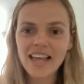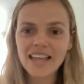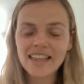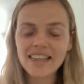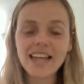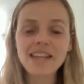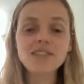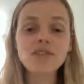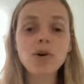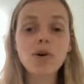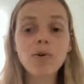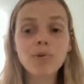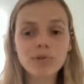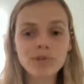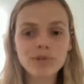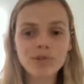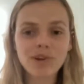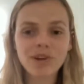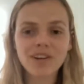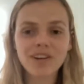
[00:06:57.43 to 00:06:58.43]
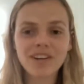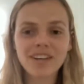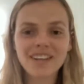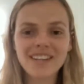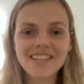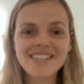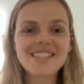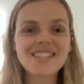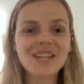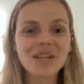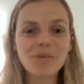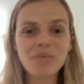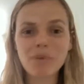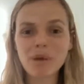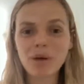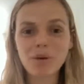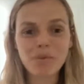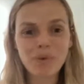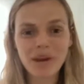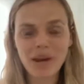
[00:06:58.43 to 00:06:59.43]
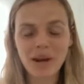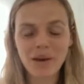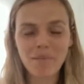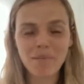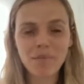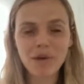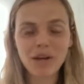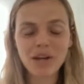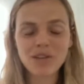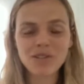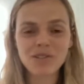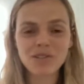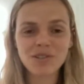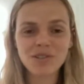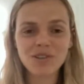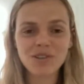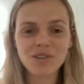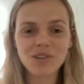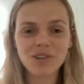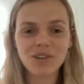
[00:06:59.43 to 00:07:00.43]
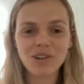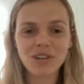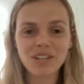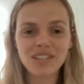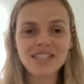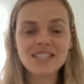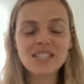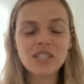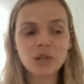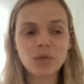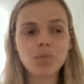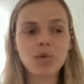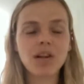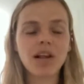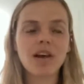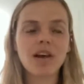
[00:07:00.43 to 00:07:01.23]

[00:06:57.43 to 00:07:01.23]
that's also still a big win because you still will